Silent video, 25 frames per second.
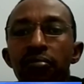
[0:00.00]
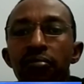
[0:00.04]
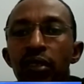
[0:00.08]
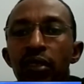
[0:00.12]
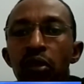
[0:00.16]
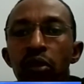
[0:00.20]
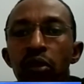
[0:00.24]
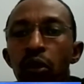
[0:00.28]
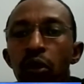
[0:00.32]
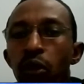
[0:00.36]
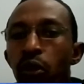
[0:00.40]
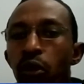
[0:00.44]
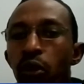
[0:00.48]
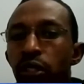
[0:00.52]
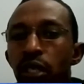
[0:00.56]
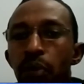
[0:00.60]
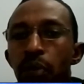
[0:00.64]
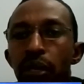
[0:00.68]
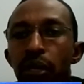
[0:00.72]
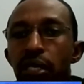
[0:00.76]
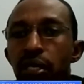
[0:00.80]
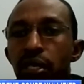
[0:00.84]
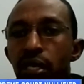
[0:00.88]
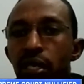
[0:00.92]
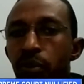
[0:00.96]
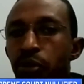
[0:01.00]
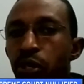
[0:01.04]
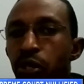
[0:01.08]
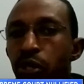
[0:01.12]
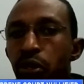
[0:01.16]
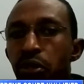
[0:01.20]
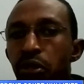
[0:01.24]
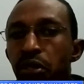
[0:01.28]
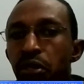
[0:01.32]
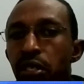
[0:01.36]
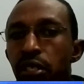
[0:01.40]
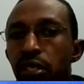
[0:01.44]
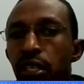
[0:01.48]
all the perceptions
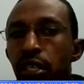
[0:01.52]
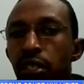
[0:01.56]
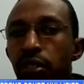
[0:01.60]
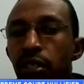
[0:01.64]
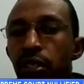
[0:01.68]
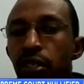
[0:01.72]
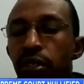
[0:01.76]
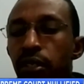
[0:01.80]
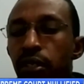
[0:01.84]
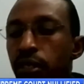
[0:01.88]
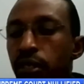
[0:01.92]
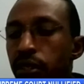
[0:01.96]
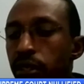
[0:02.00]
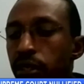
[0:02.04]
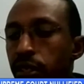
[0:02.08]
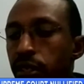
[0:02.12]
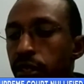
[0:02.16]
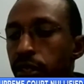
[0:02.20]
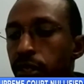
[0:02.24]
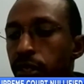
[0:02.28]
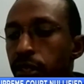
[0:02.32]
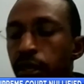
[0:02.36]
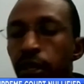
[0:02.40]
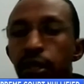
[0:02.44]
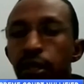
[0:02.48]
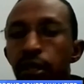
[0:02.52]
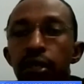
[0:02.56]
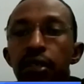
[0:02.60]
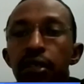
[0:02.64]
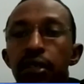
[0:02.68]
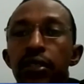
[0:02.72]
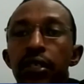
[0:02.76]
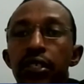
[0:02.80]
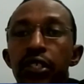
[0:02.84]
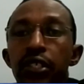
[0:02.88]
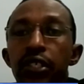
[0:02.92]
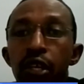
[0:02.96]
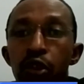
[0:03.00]
in the
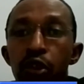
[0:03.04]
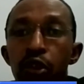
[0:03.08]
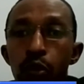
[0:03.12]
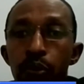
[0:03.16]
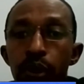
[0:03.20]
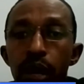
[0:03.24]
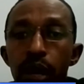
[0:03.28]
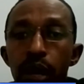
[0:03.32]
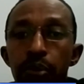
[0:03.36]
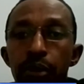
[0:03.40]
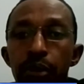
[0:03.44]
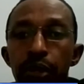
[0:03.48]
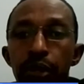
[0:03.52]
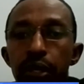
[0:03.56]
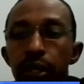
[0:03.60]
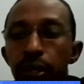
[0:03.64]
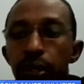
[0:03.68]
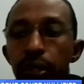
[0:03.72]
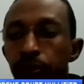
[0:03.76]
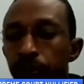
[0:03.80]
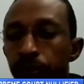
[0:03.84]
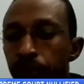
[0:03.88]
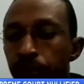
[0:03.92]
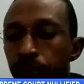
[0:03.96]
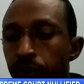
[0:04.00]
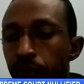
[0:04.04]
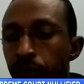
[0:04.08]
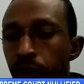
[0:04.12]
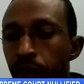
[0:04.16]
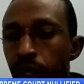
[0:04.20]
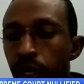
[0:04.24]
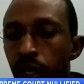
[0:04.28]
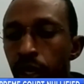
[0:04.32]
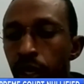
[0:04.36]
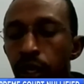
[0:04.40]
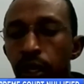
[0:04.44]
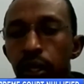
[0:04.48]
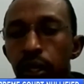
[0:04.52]
general public.
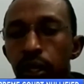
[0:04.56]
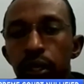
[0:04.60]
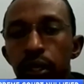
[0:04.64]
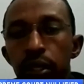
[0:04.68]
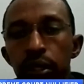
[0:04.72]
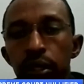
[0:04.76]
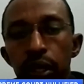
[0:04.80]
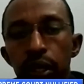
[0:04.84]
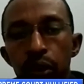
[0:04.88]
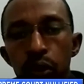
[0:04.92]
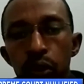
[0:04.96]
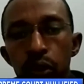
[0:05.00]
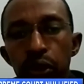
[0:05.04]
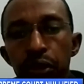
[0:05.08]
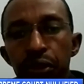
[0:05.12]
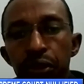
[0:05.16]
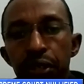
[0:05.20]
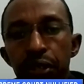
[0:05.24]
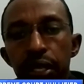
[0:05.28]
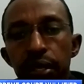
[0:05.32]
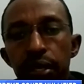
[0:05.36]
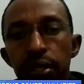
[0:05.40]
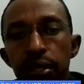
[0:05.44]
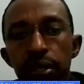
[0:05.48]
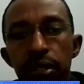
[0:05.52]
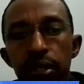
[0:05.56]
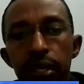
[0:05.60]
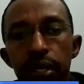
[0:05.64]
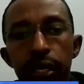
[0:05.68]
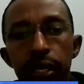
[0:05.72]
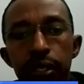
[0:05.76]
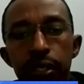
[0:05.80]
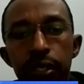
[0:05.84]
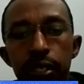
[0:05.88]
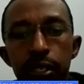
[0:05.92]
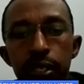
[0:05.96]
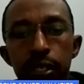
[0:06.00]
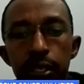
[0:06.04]
The good thing is that
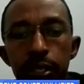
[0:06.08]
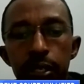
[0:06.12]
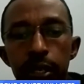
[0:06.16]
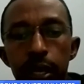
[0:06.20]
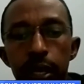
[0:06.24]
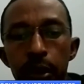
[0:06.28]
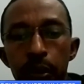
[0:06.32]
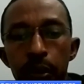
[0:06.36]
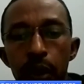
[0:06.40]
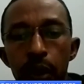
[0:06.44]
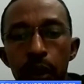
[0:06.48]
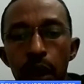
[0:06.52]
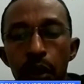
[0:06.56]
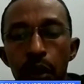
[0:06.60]
our